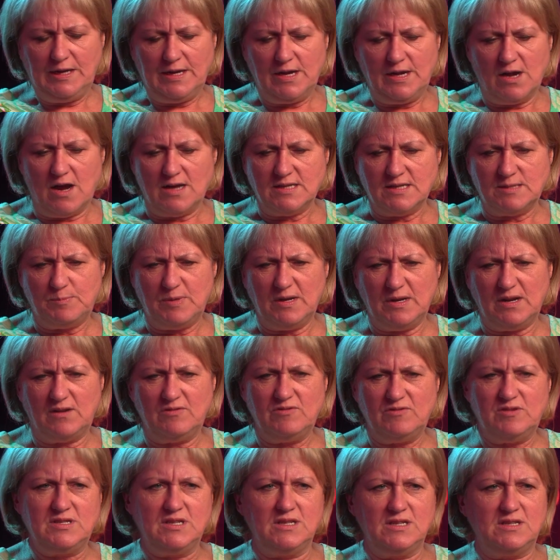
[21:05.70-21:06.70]
nice, but
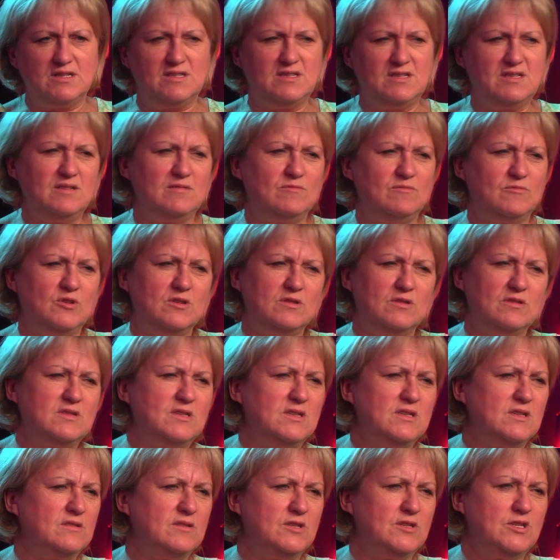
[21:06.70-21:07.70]
obviously just didn't want
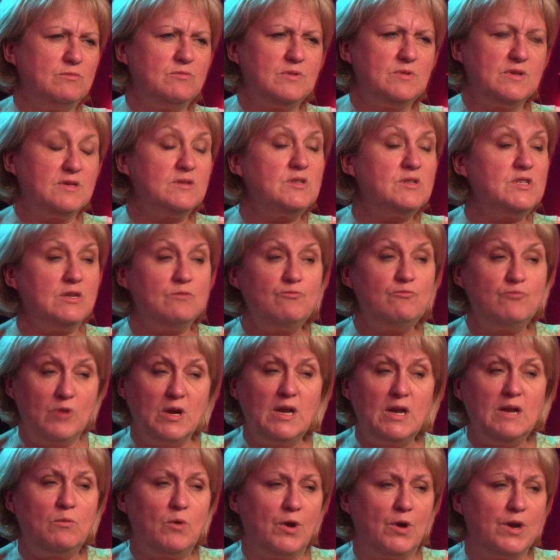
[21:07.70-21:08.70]
to. She
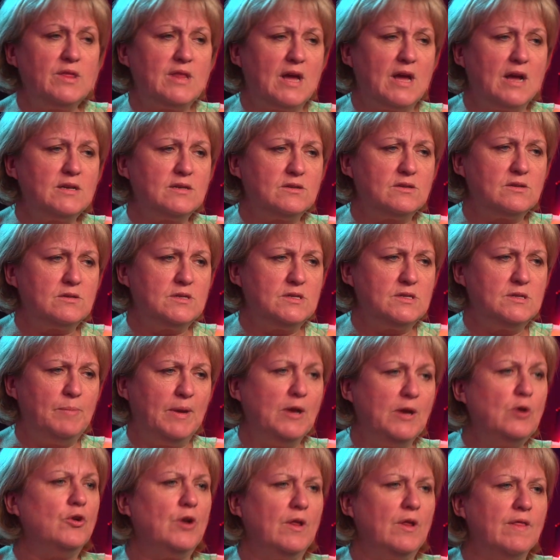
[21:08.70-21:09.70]
really wanted that to be
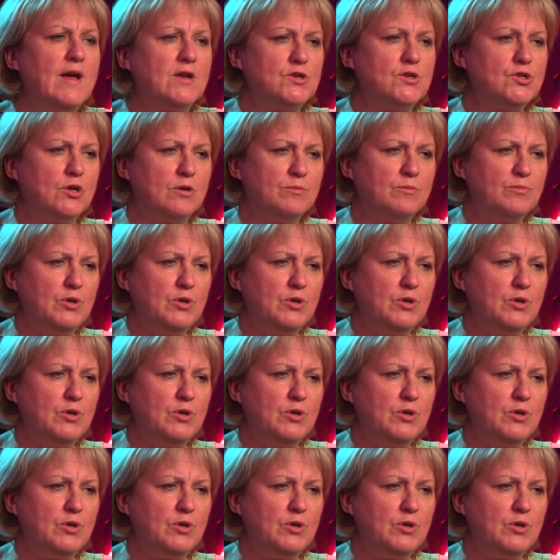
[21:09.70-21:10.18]
good in that job,